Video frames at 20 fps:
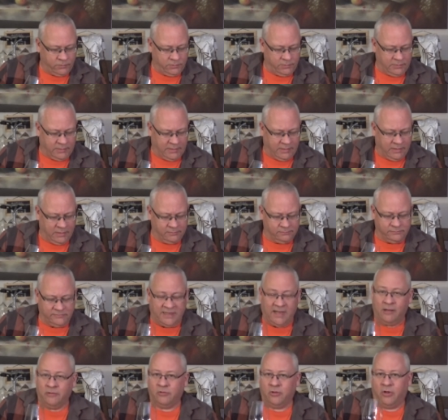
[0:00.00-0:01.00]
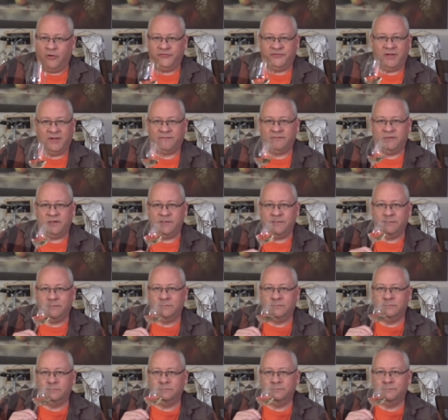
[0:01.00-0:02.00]
Yeah, alcohol is definitely
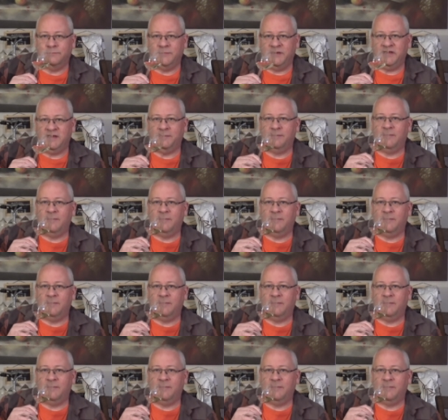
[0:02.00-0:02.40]
medium